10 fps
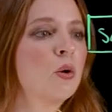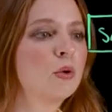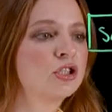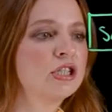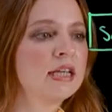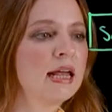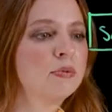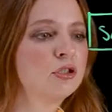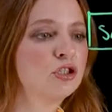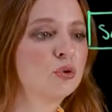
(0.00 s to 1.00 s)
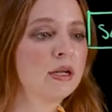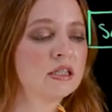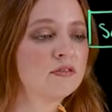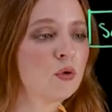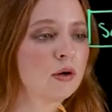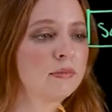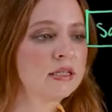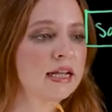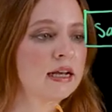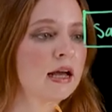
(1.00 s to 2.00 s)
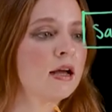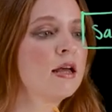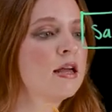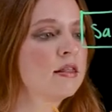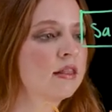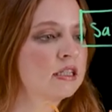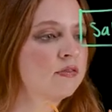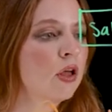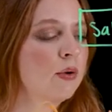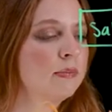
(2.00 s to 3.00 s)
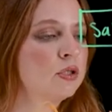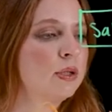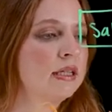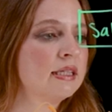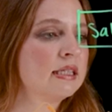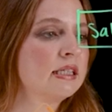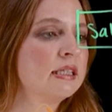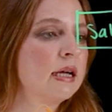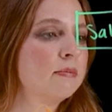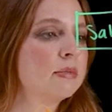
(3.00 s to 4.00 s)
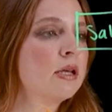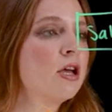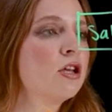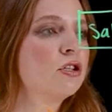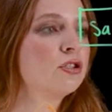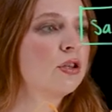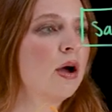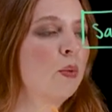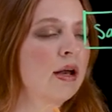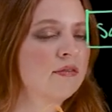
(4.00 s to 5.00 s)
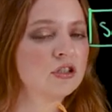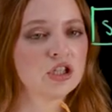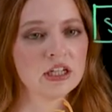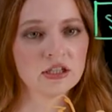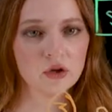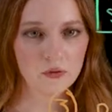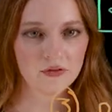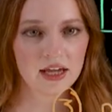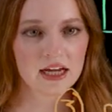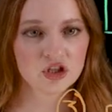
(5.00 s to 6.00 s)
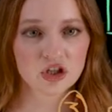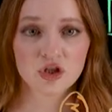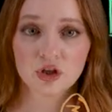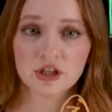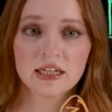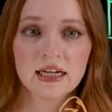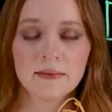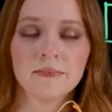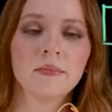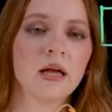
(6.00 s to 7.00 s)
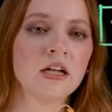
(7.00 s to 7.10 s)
where she's able to transform the data that's flowing between these systems so that whenever she gets a notification to her team,